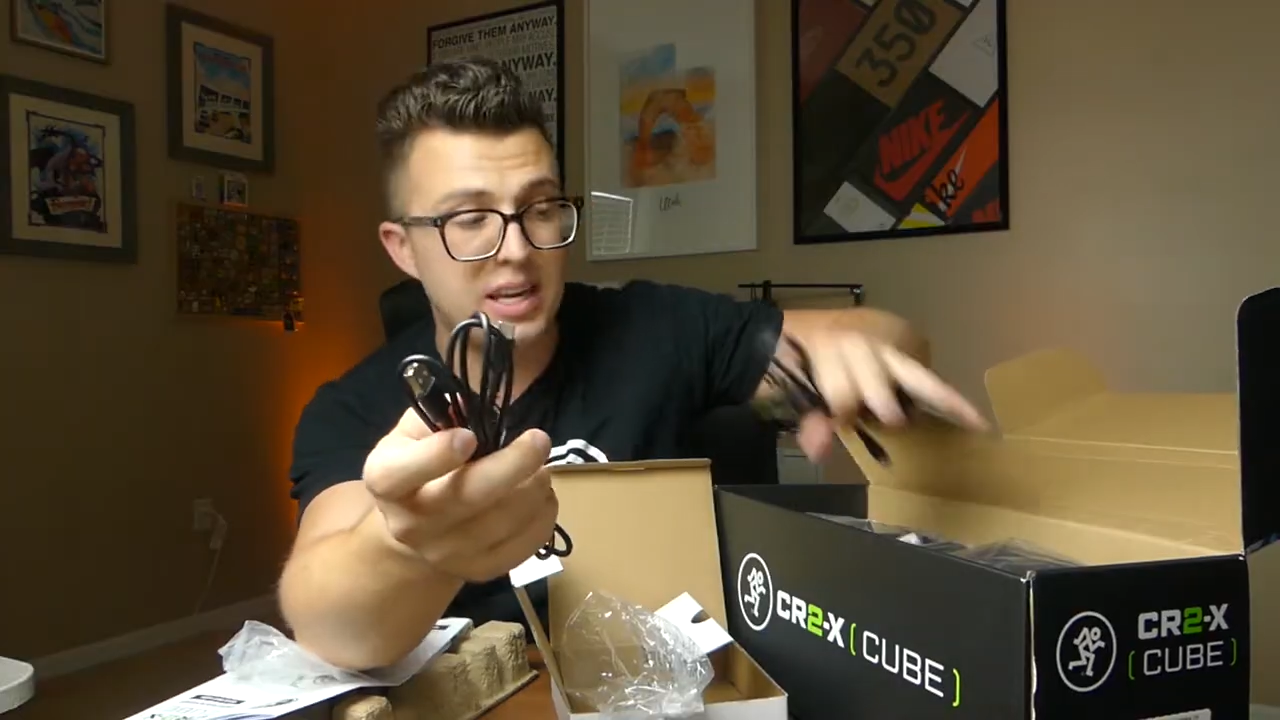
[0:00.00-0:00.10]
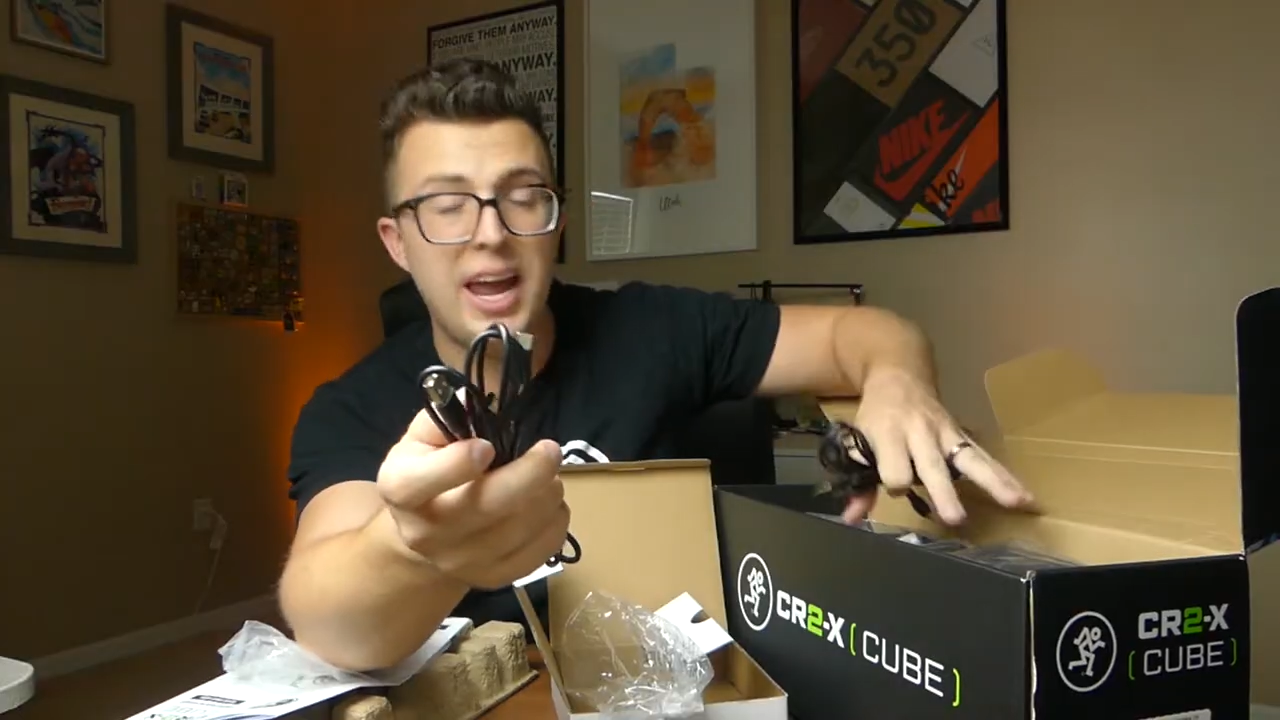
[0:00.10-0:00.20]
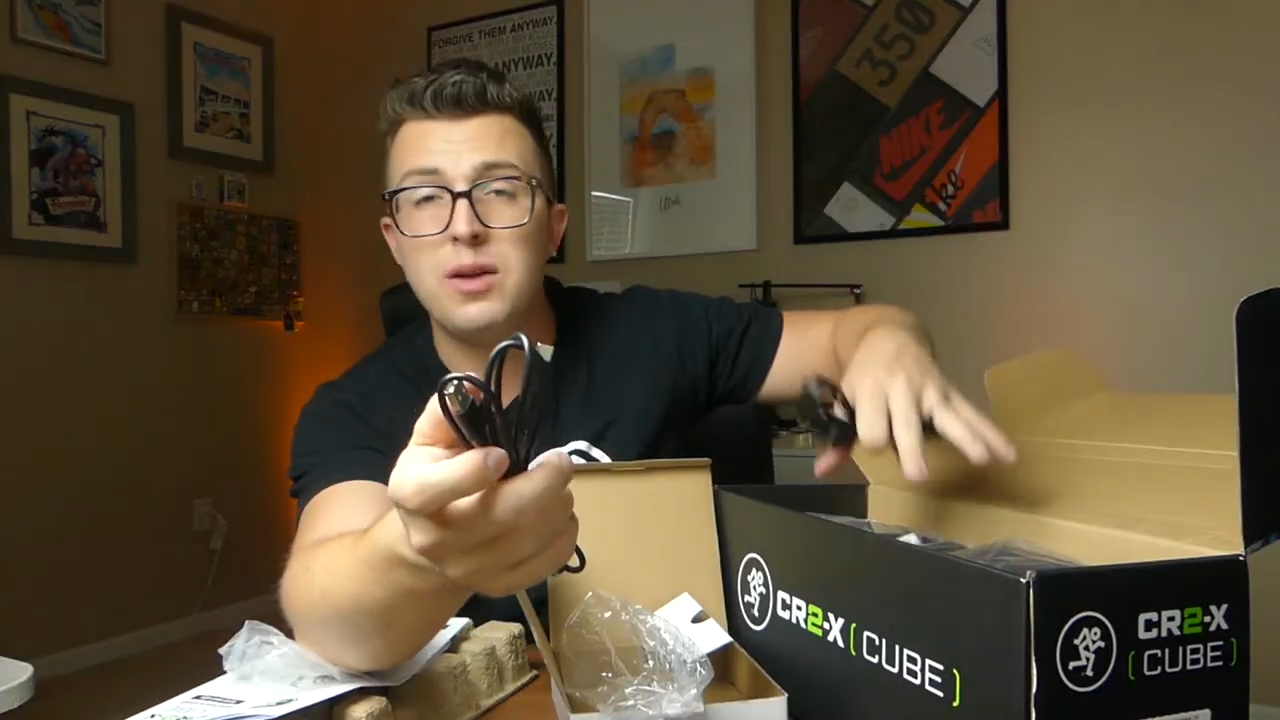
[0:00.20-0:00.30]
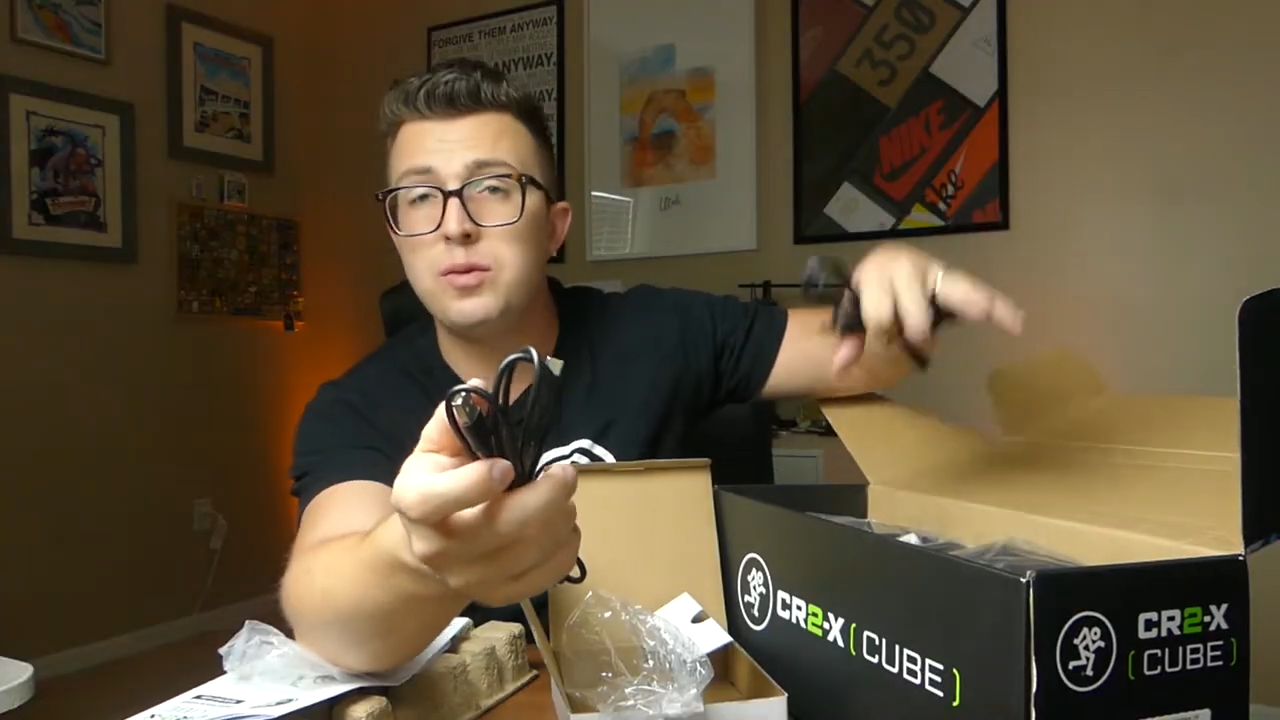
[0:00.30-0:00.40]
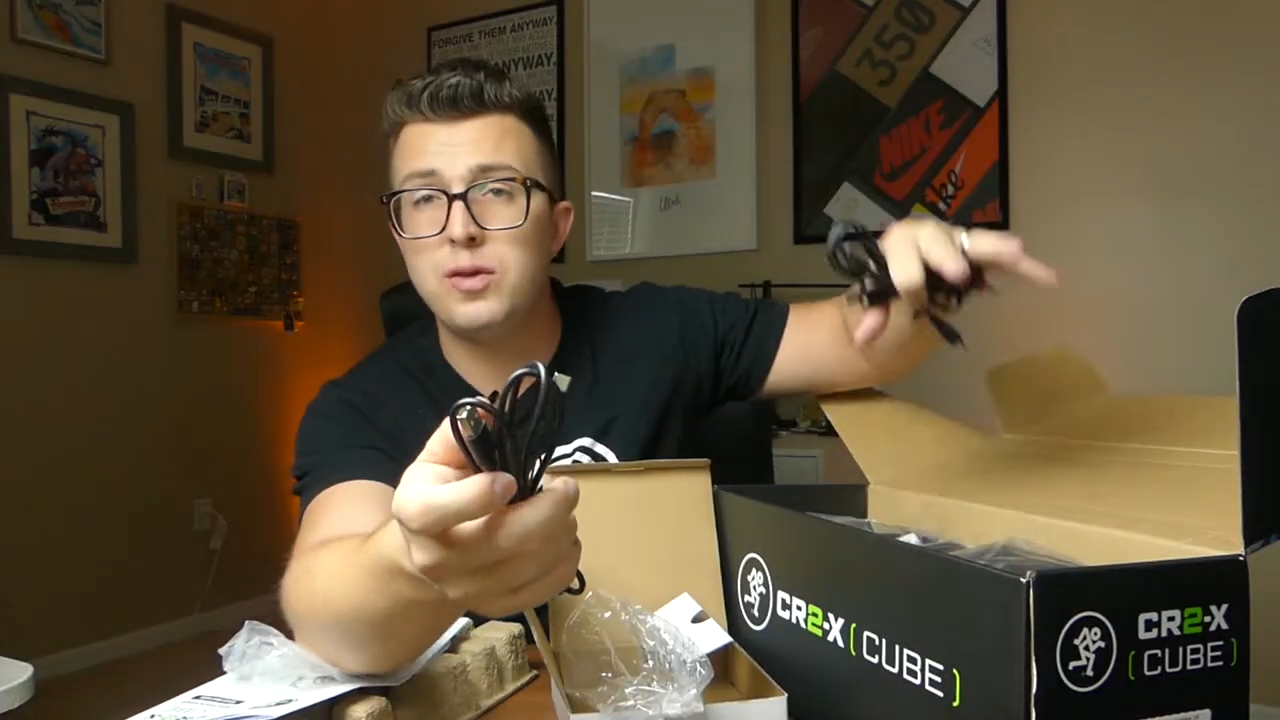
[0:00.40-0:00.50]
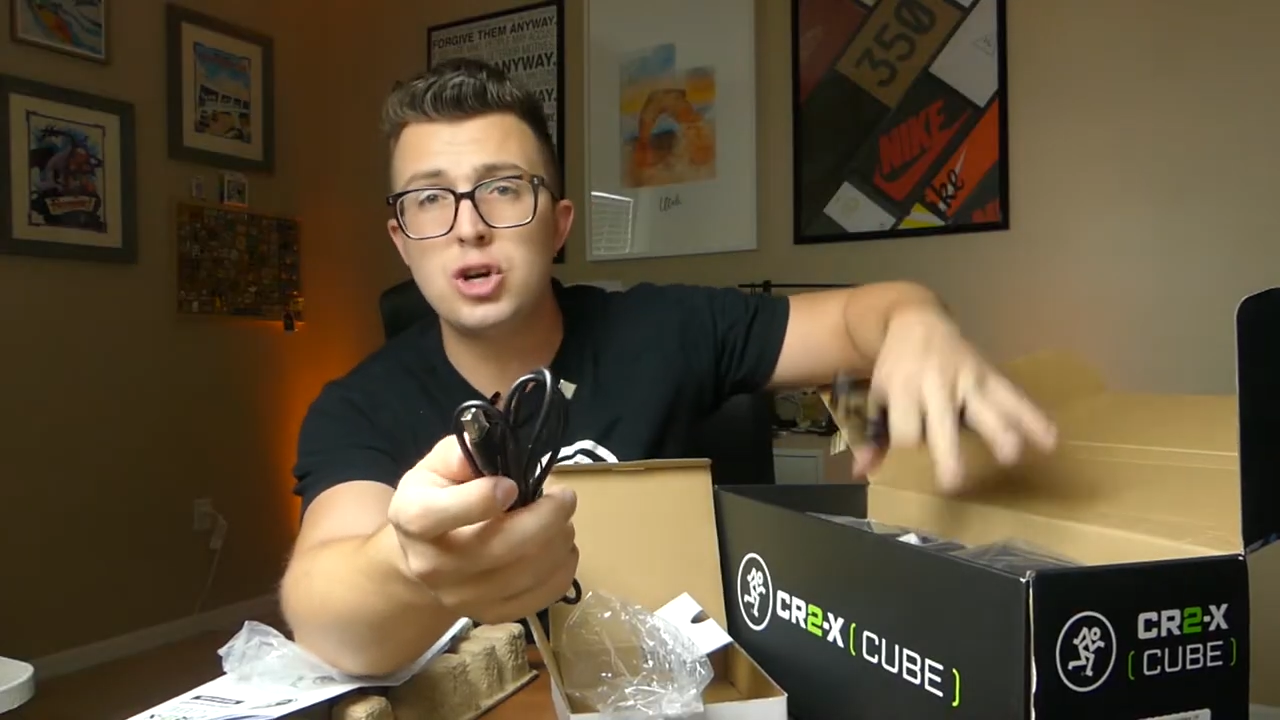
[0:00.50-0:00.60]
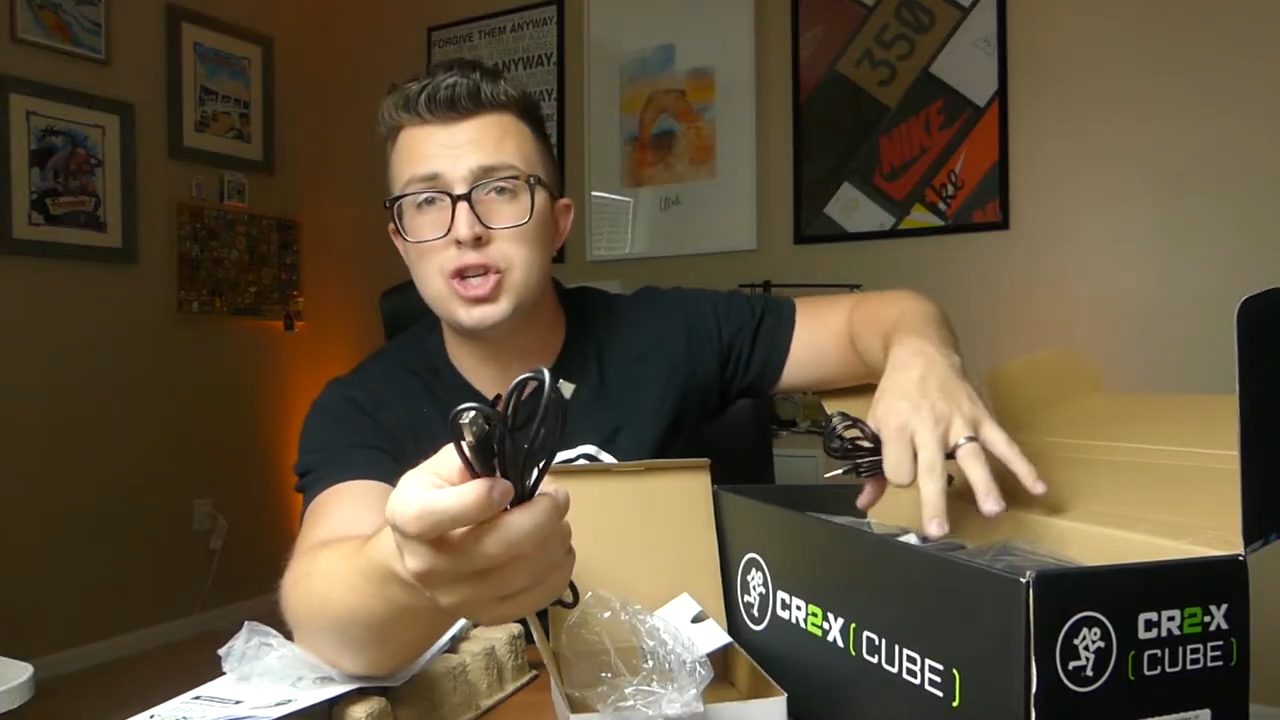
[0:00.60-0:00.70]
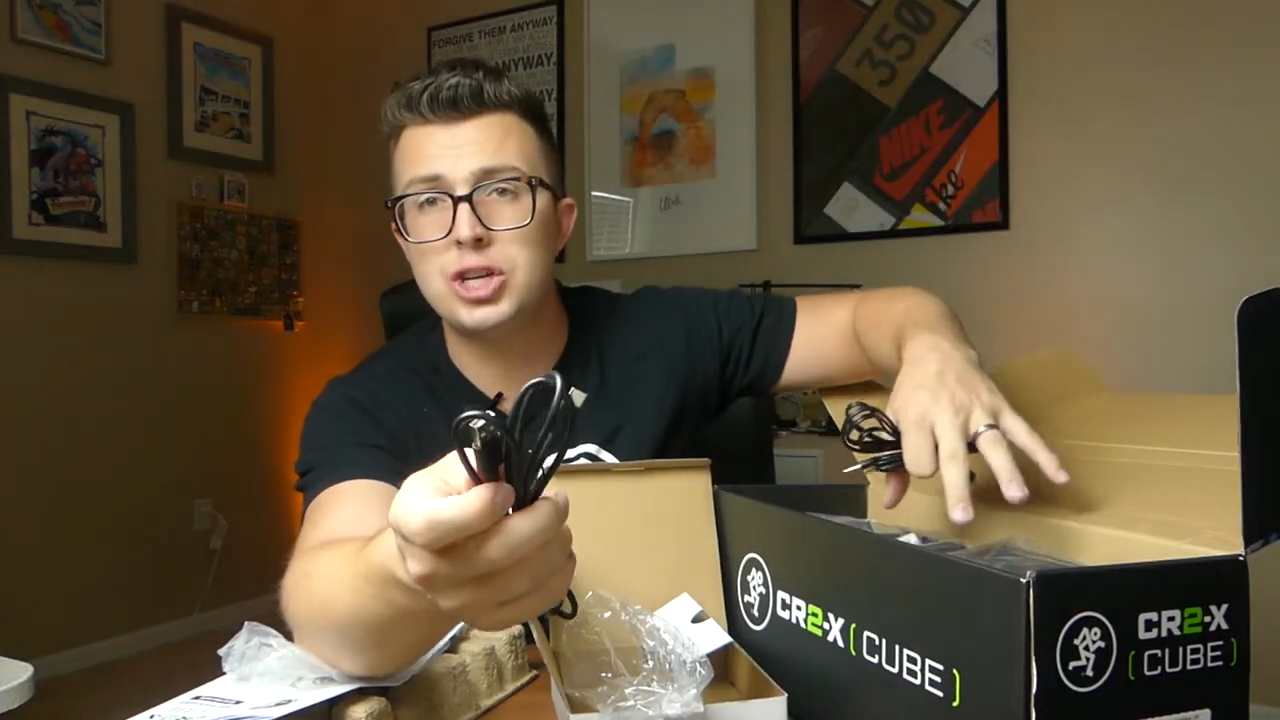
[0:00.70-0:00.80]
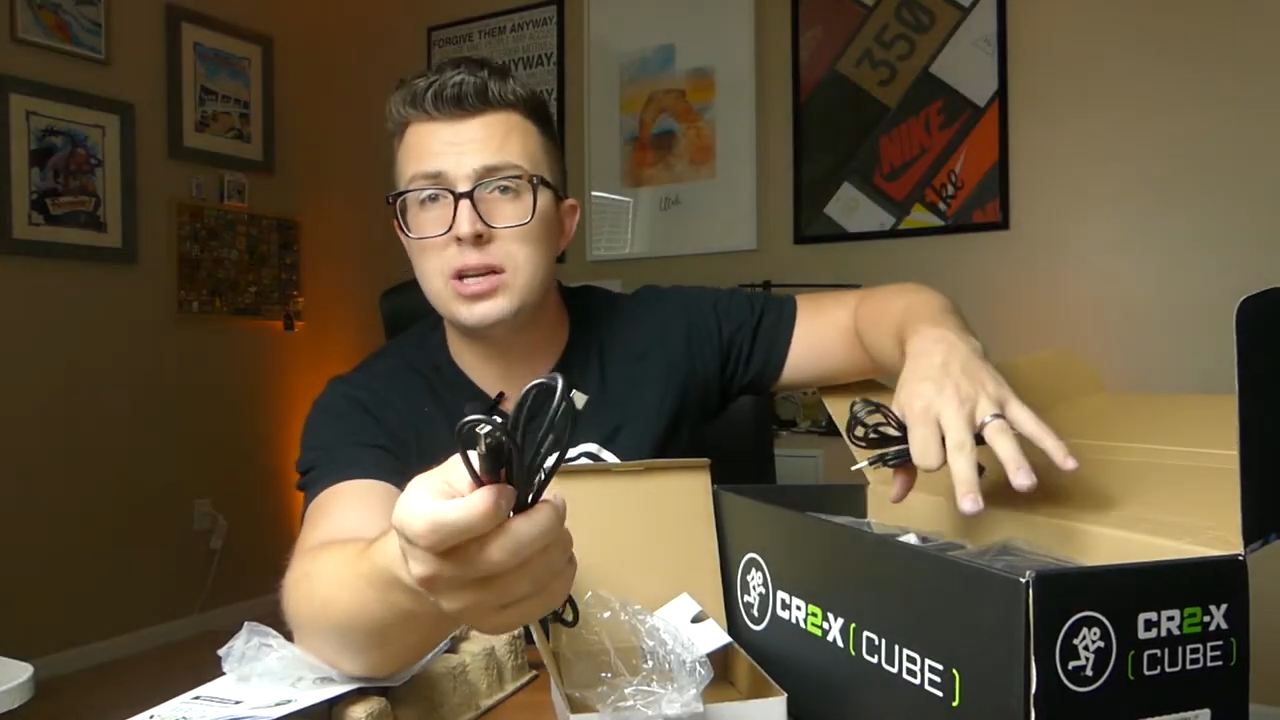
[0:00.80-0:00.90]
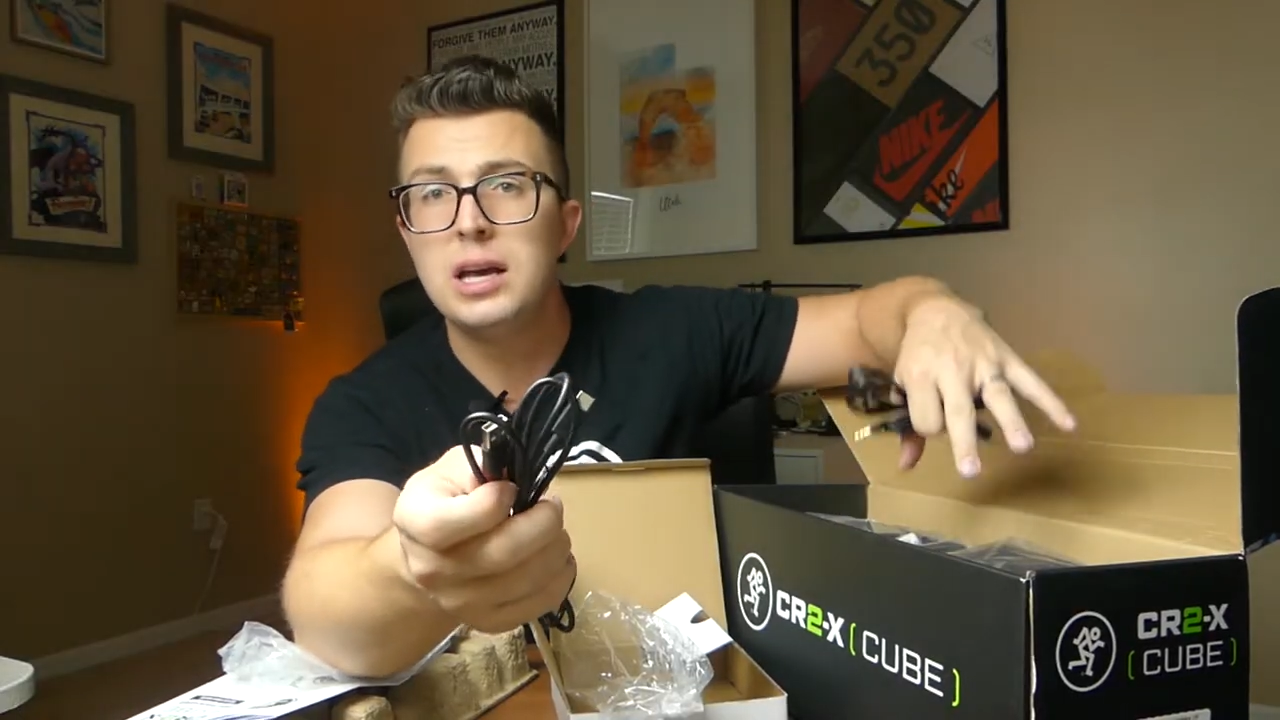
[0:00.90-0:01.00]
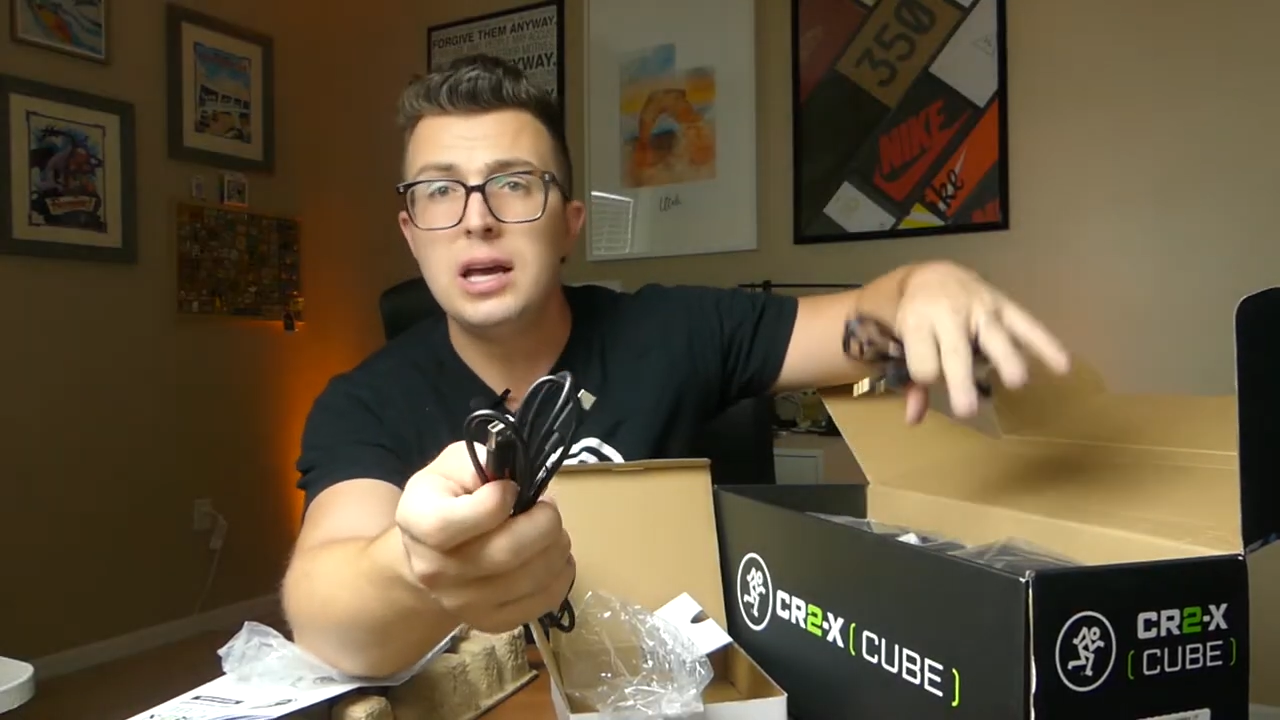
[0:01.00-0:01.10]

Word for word: can function